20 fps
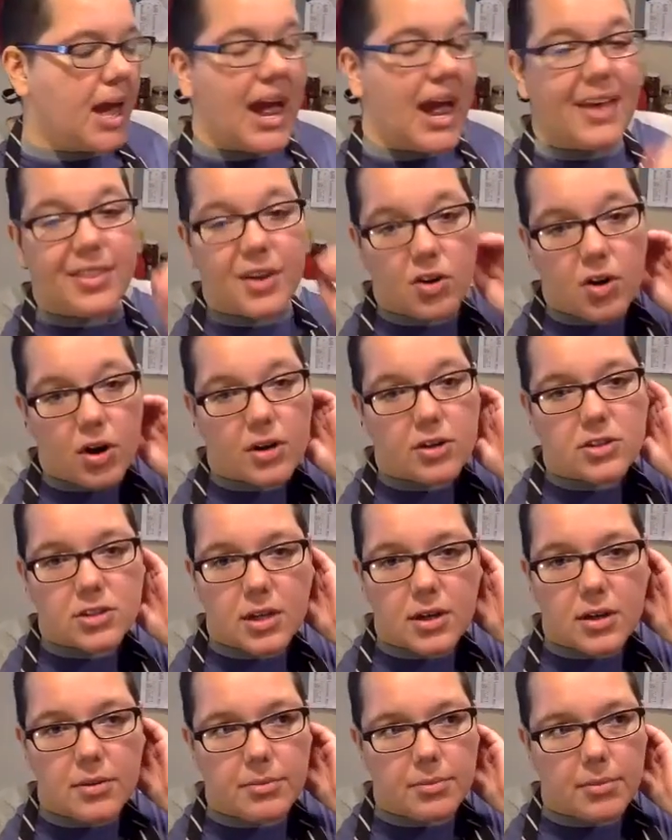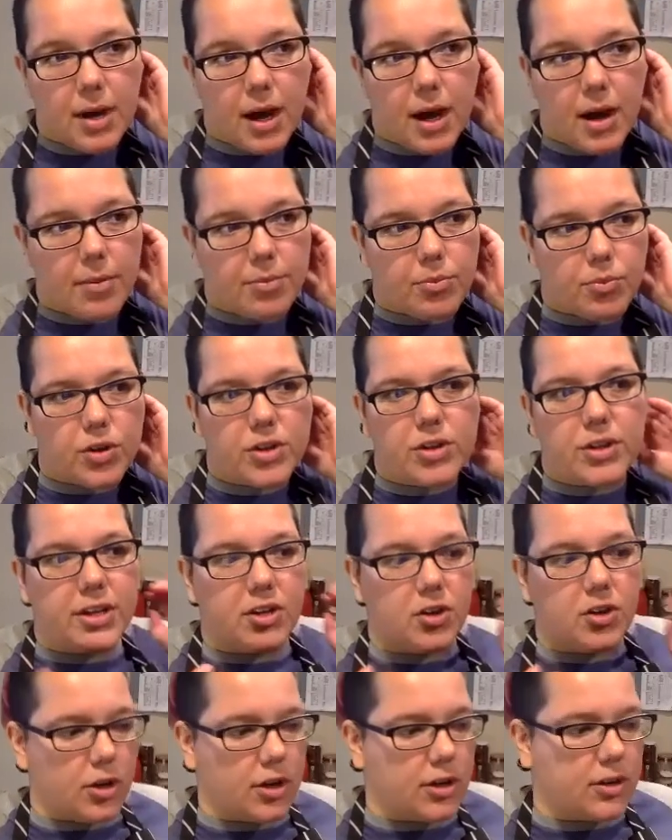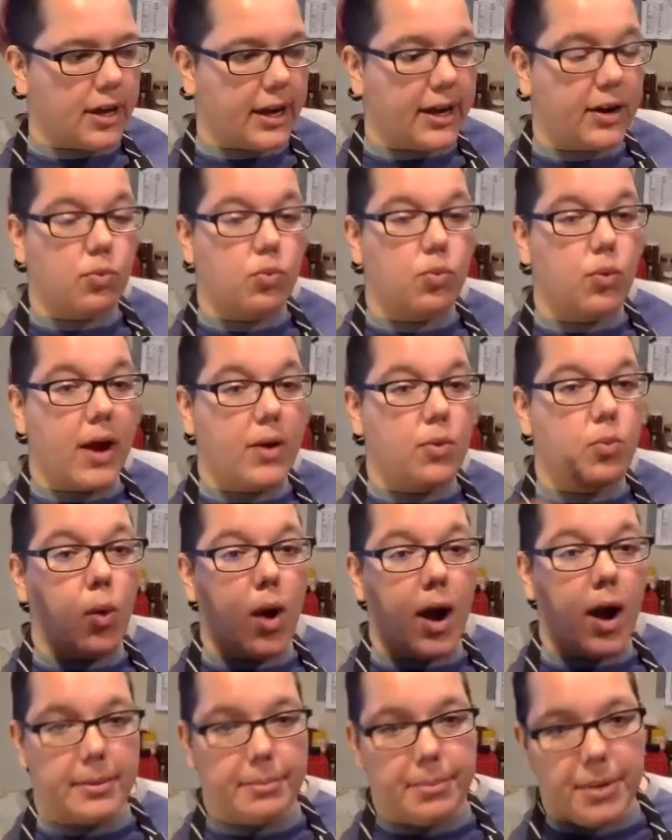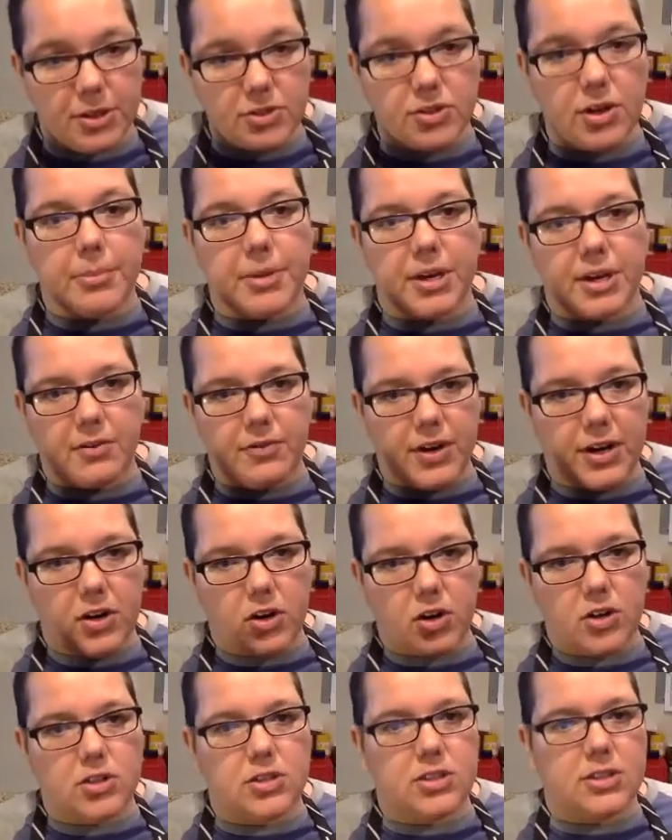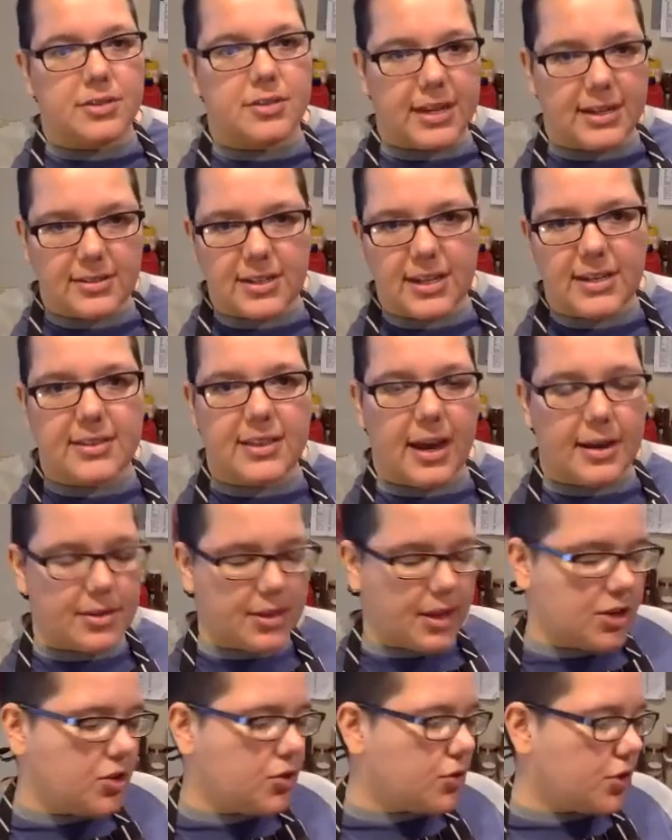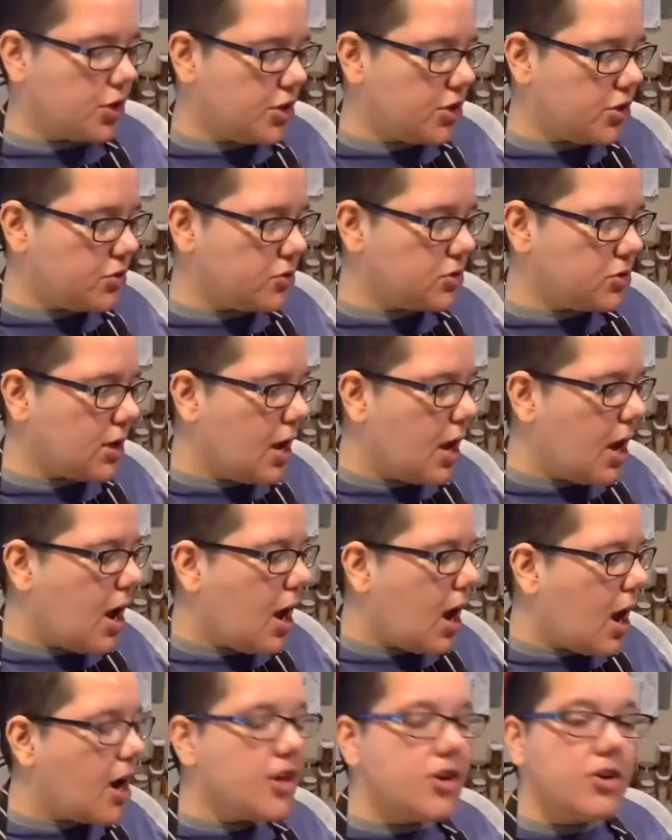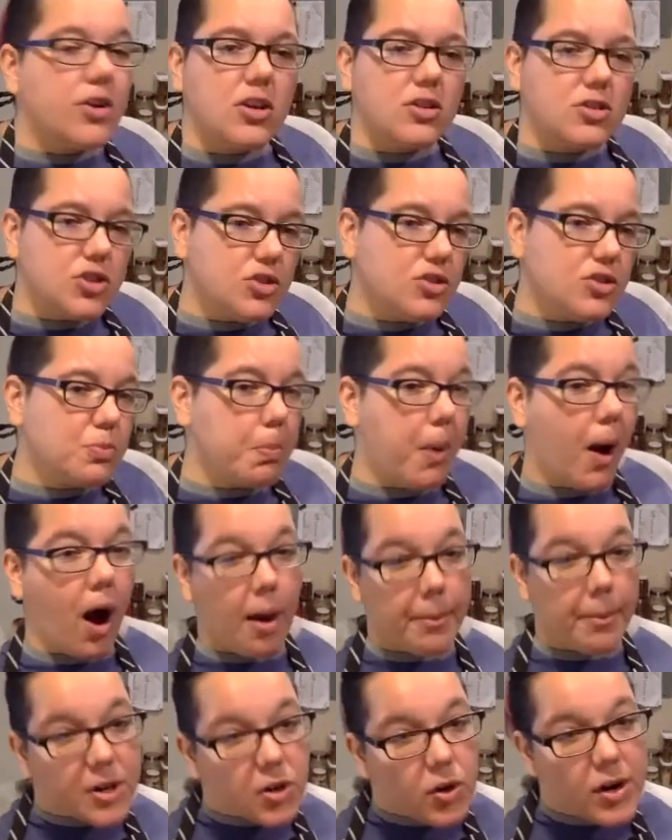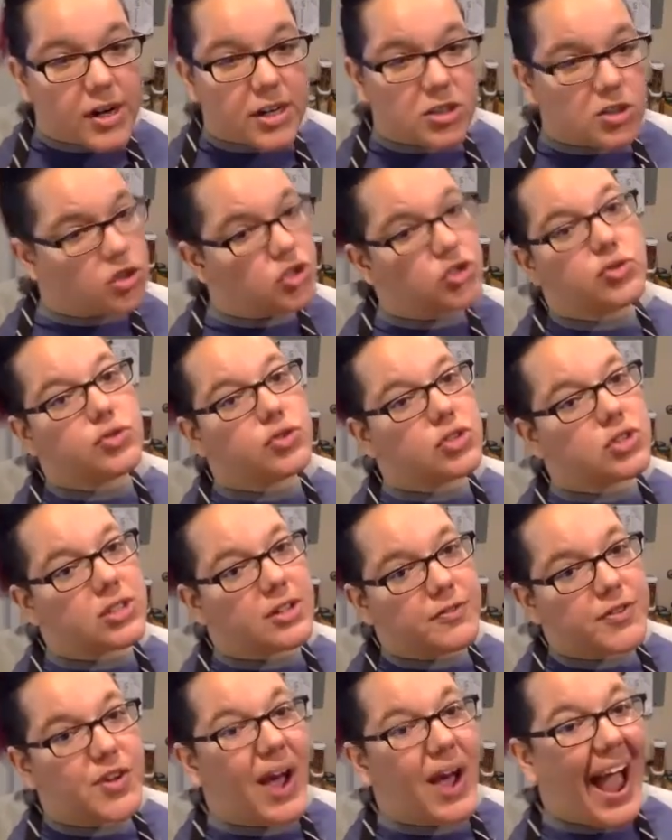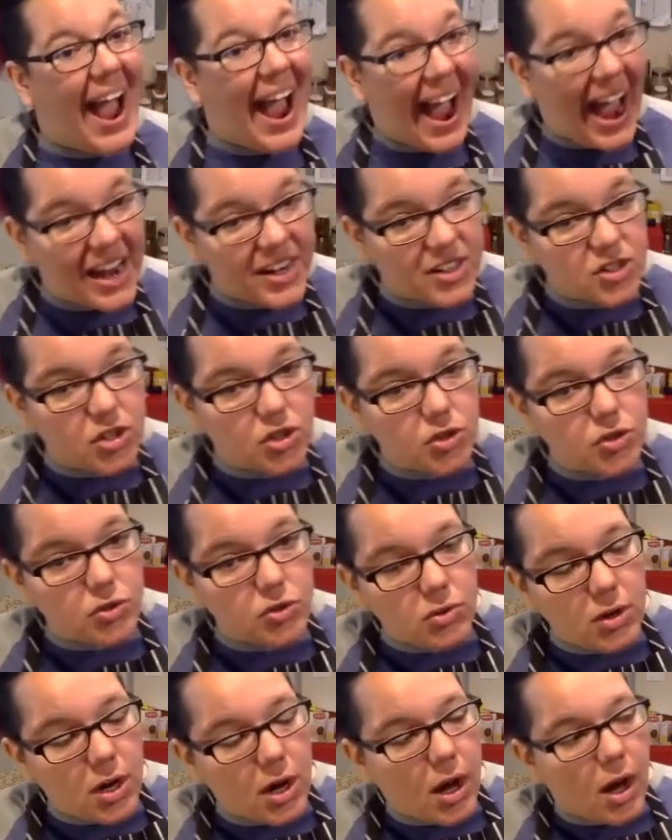And there are some really good like red wine balsamic vinegars and things like that that you could use. You could also use pomegranate juice if you had to.